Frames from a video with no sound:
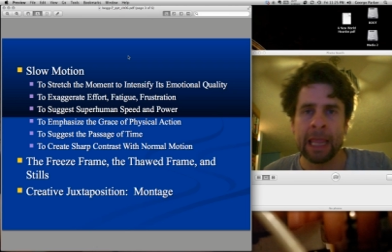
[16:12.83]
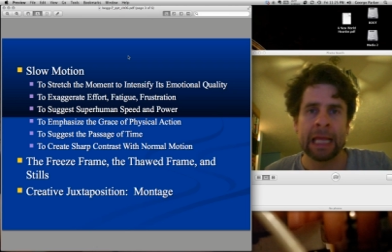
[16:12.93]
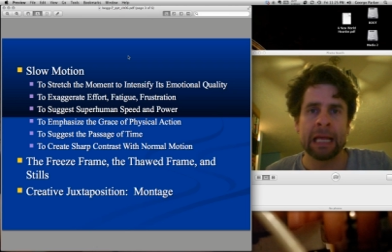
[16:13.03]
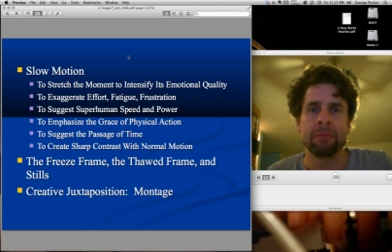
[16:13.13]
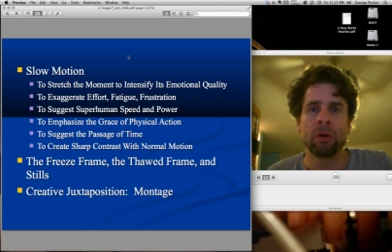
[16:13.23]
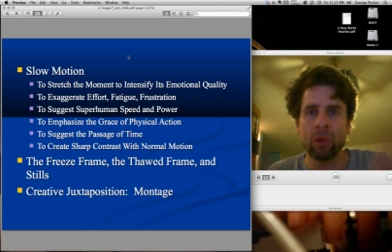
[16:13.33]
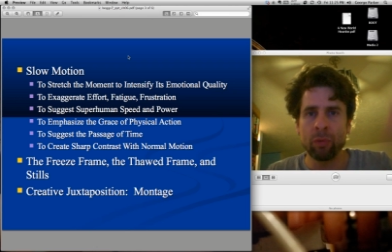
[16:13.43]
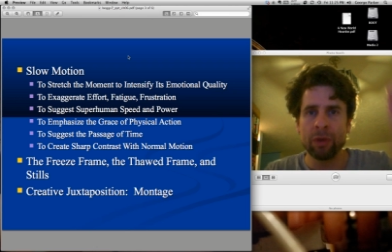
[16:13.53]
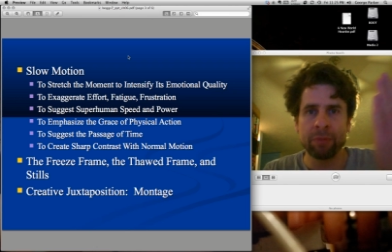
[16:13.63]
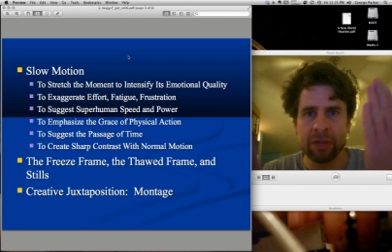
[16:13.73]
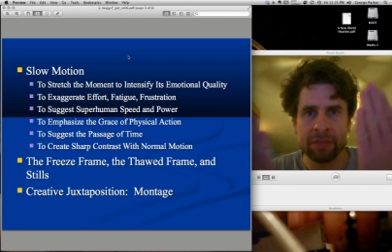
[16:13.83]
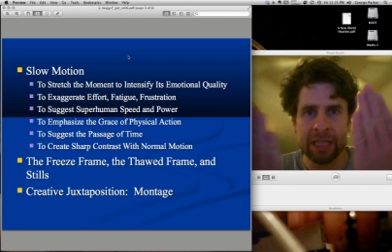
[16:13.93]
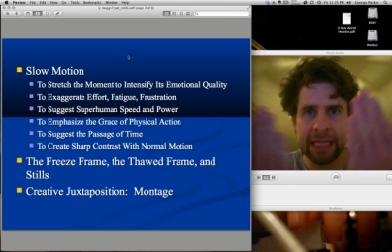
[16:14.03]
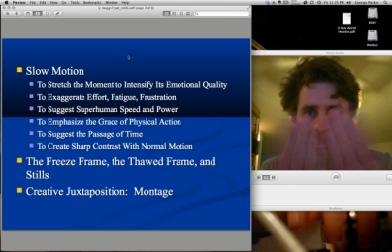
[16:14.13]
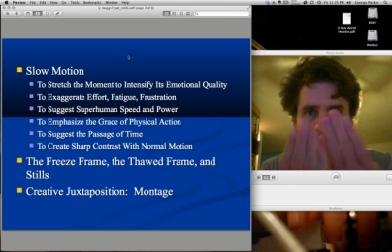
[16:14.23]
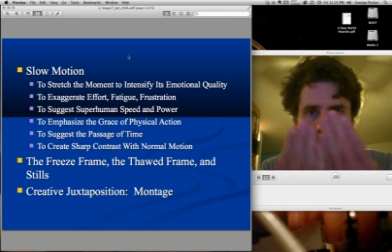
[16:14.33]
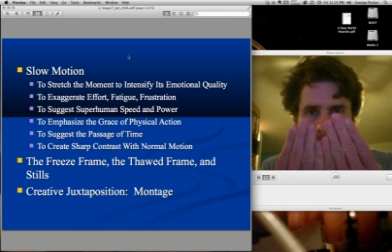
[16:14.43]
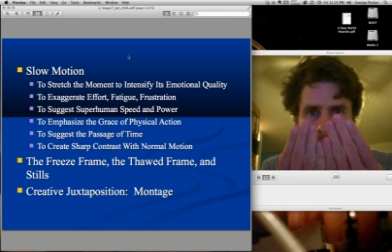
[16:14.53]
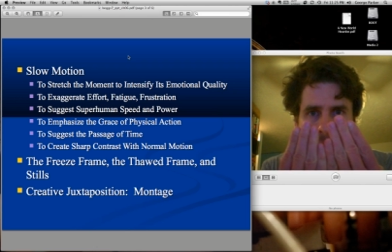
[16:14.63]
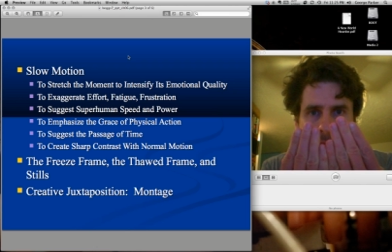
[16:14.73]
But when we put them
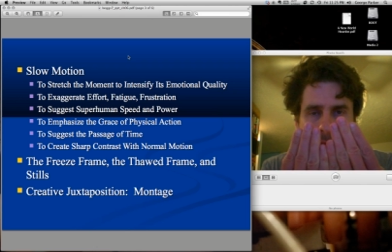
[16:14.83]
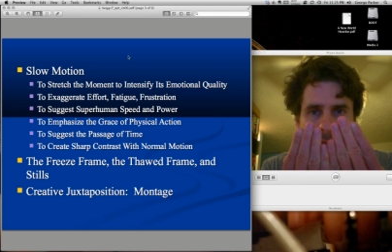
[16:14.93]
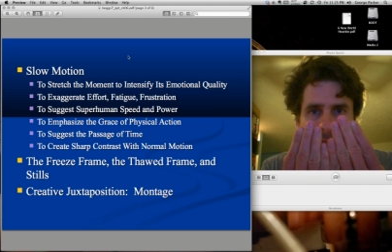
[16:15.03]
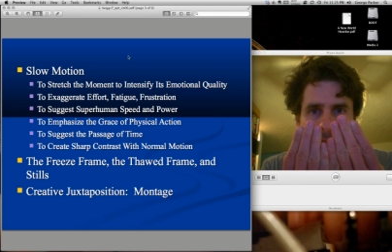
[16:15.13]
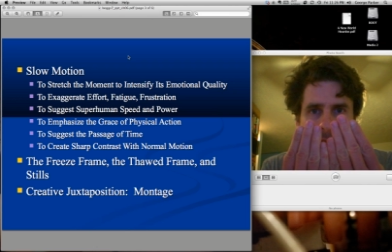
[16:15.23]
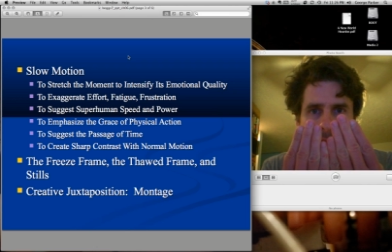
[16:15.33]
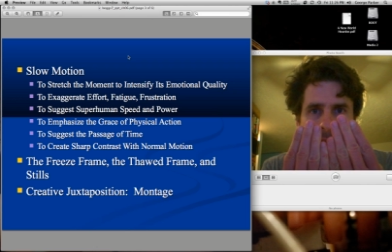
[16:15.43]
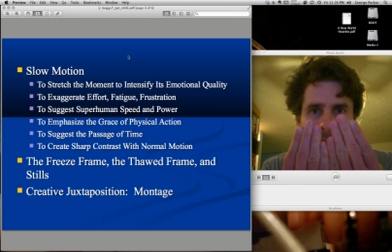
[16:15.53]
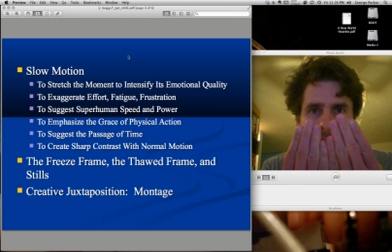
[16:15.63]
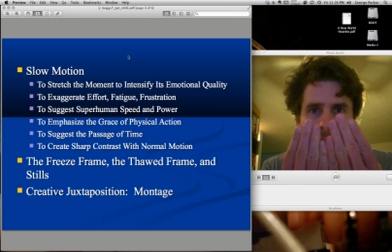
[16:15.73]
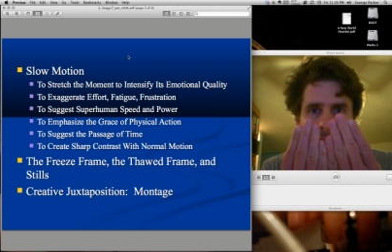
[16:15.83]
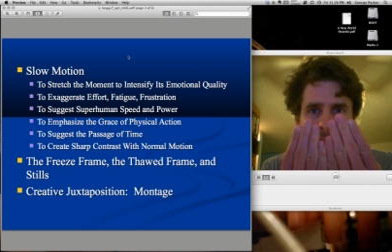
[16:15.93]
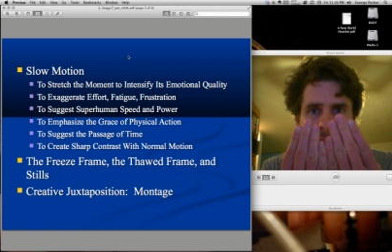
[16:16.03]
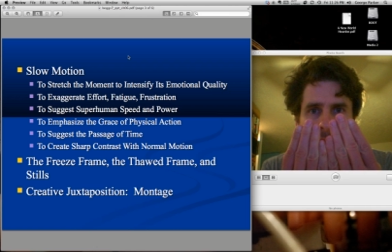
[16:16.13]
together, that